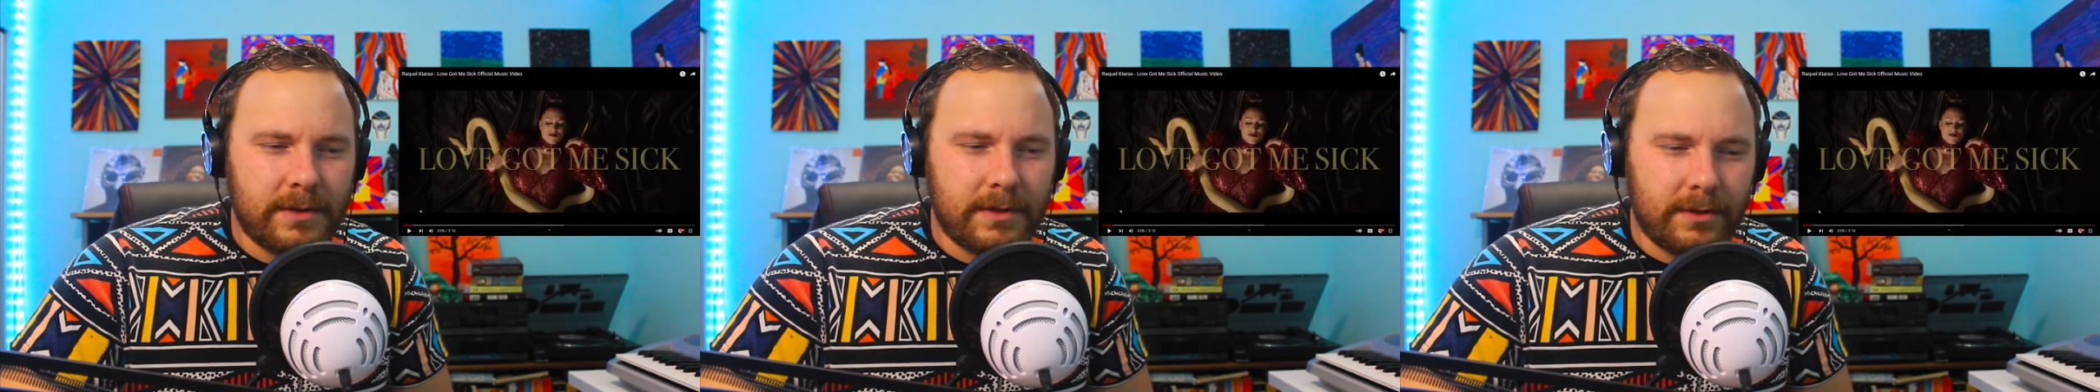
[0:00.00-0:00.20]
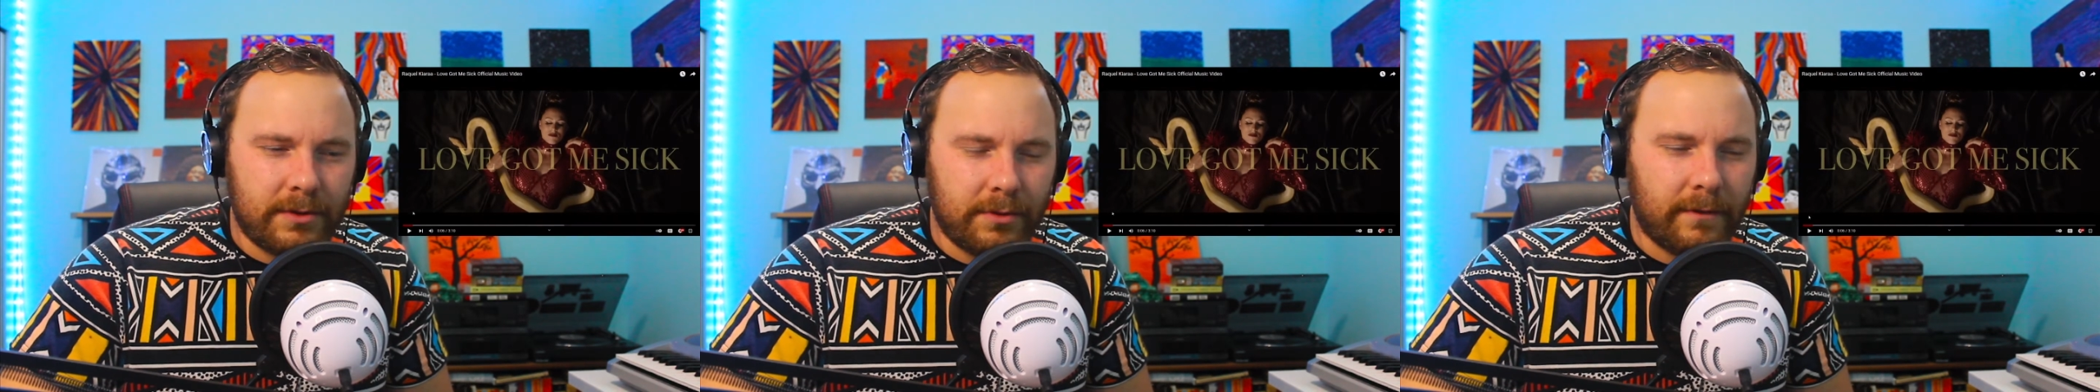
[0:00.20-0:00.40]

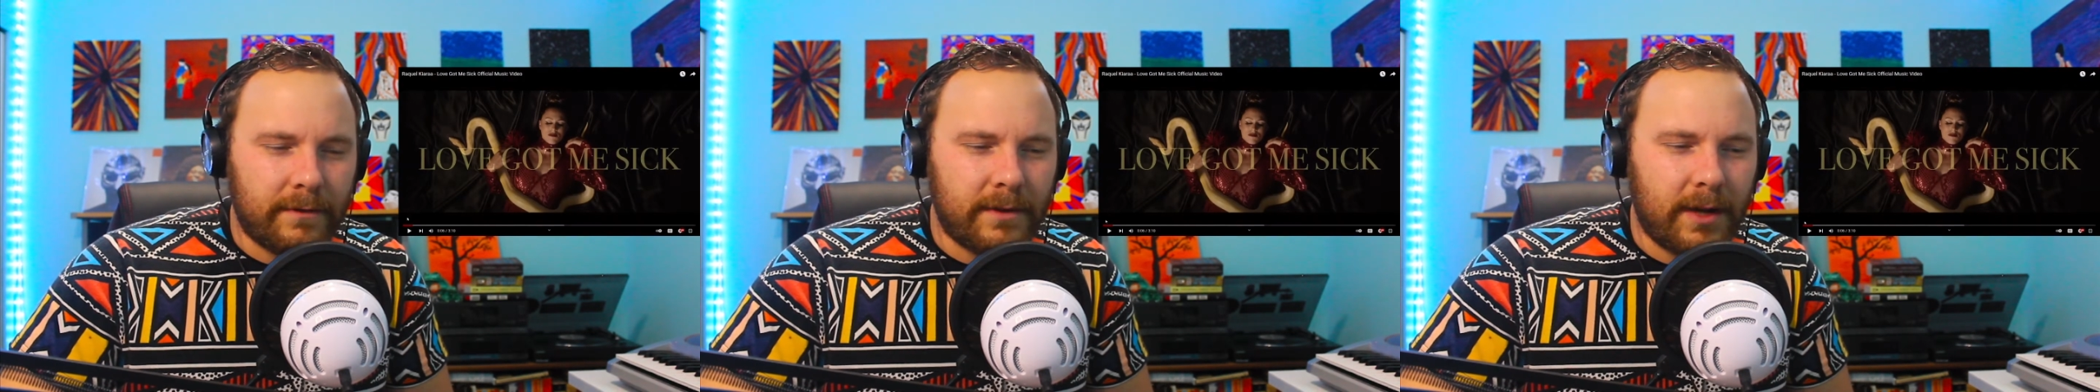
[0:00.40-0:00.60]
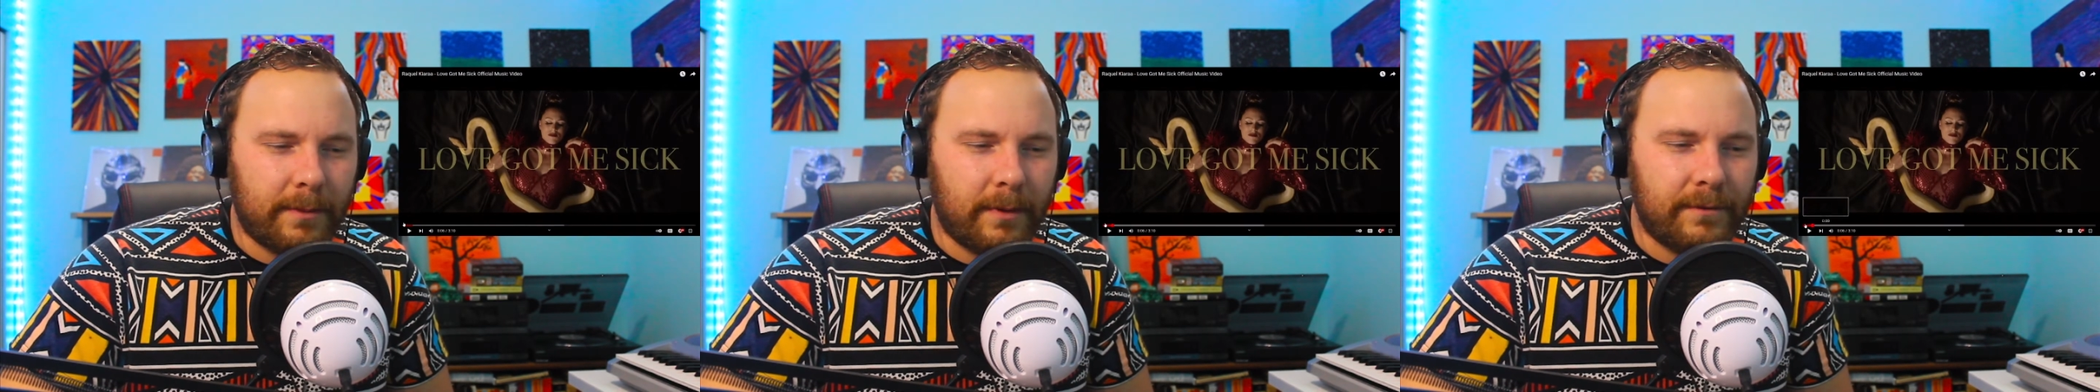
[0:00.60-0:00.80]
sort of
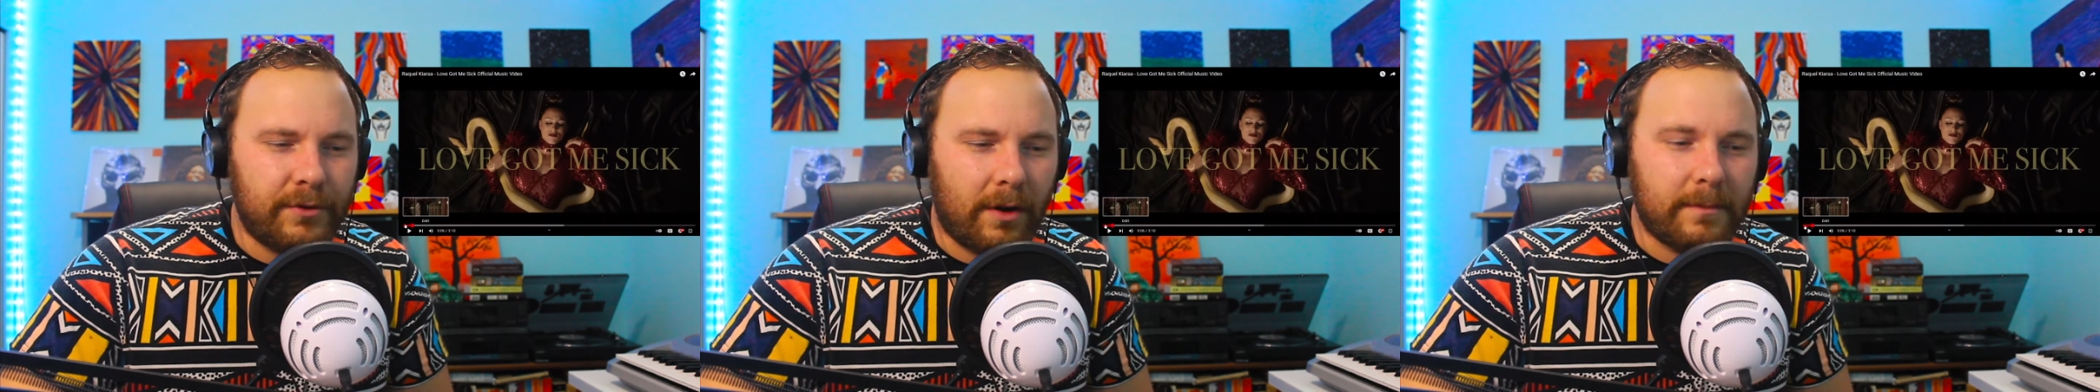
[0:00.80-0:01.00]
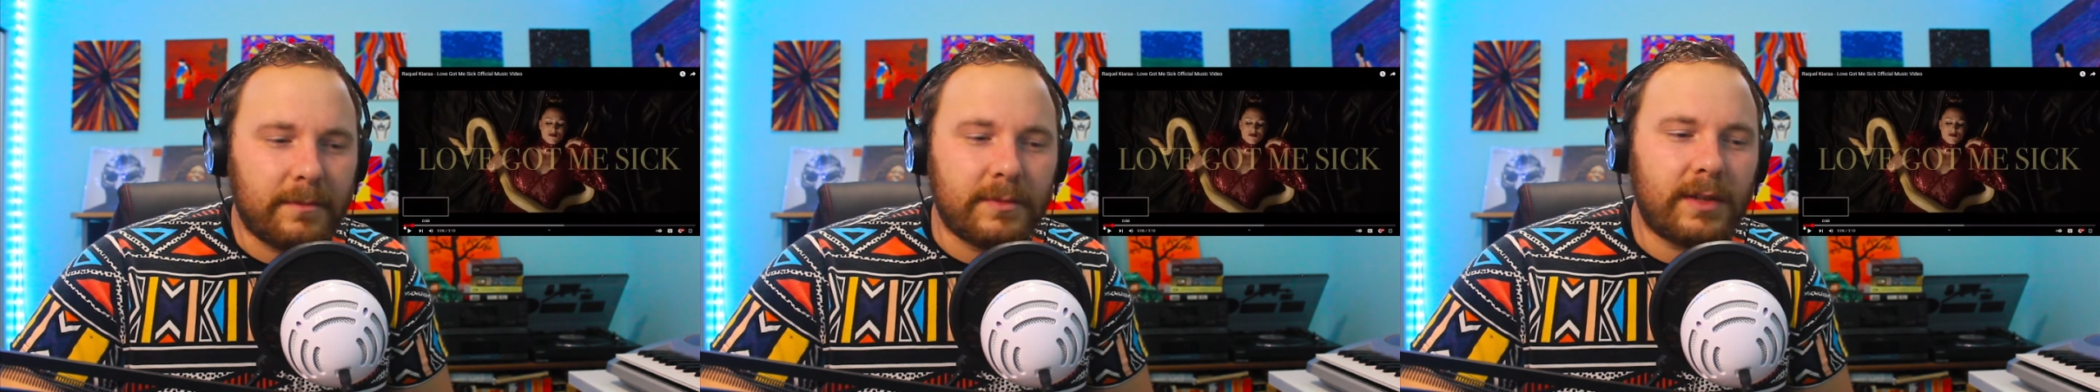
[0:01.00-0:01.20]
type of
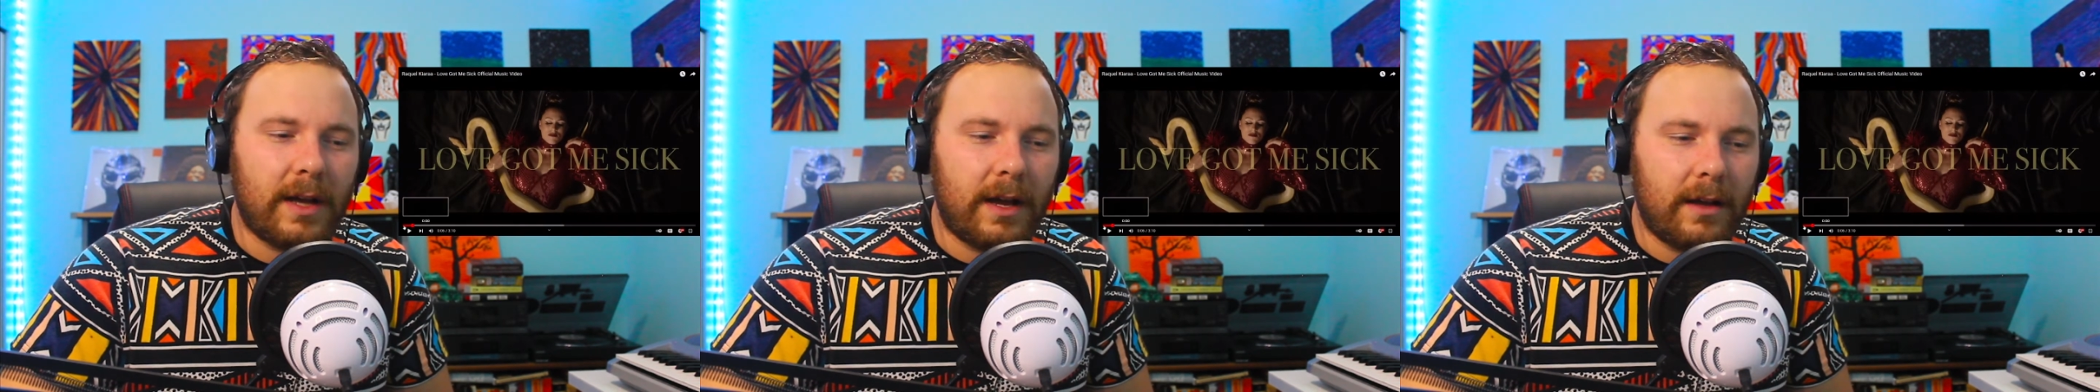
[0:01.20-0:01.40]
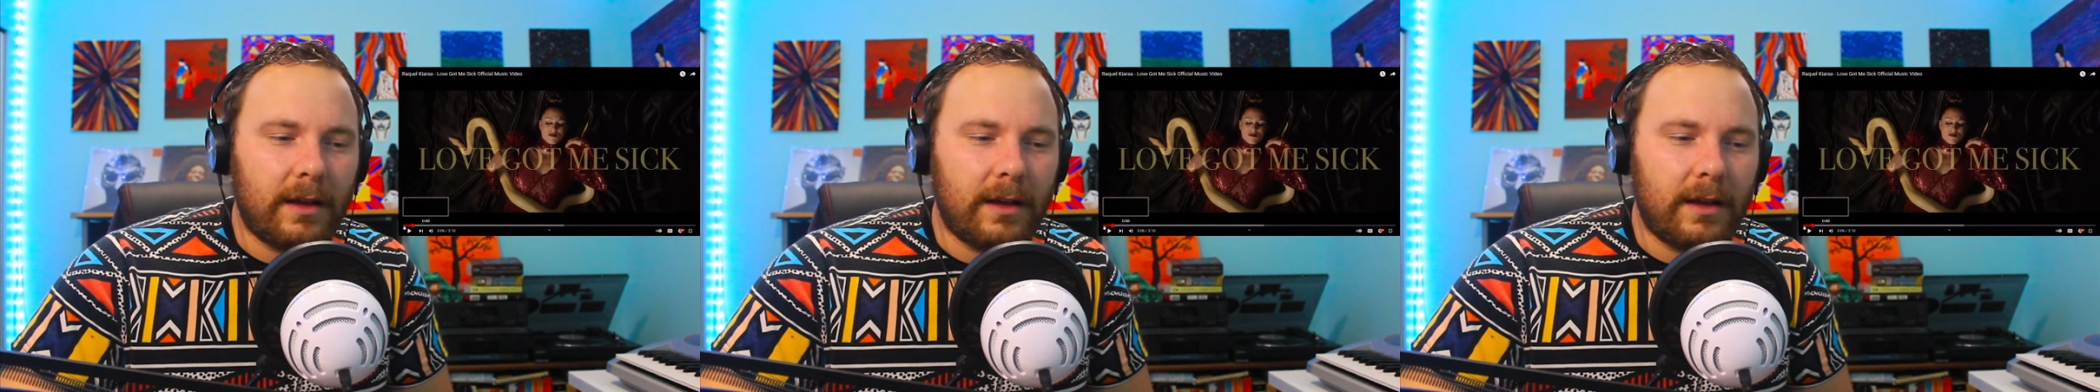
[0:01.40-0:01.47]
drums